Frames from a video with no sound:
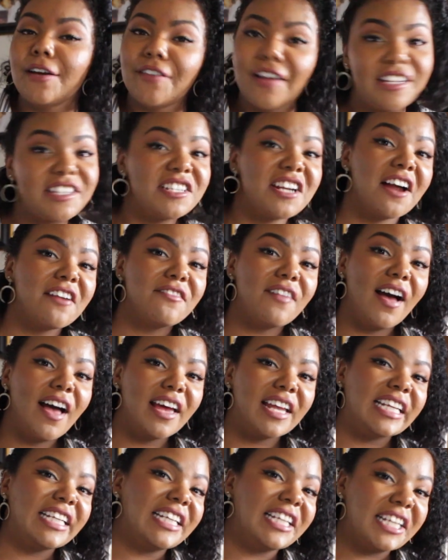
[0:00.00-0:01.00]
Now that's not
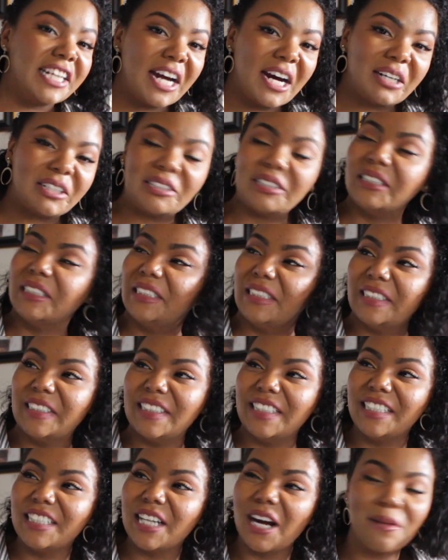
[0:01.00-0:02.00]
fun, you know.
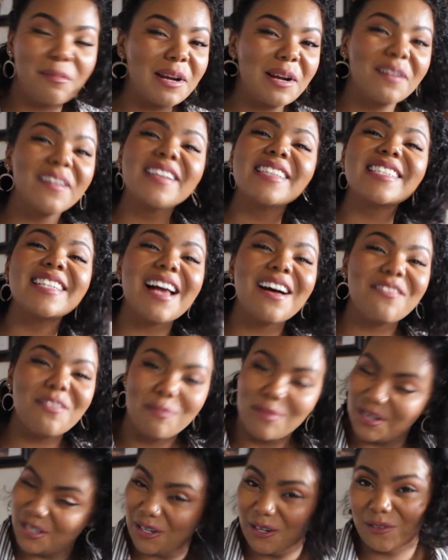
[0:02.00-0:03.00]
Nobody wants to have
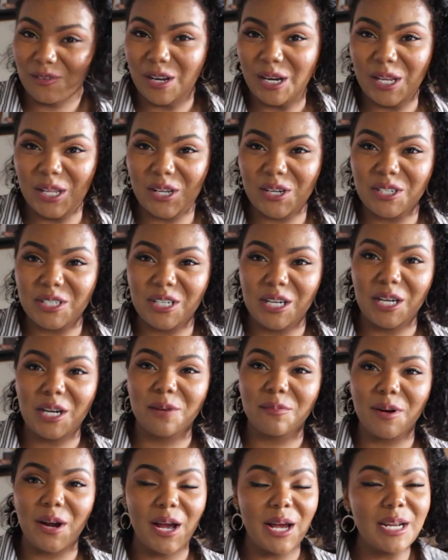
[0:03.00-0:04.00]
a budget when they're
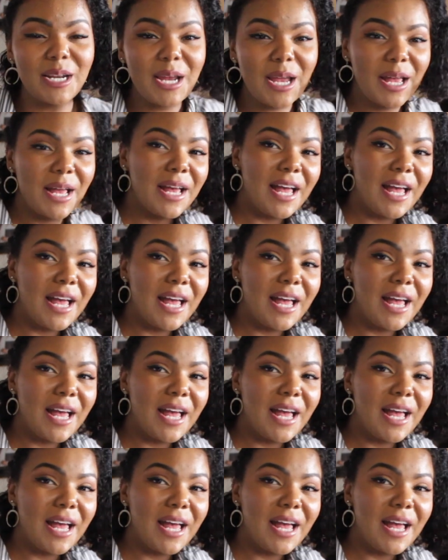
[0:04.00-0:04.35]
studying abroad.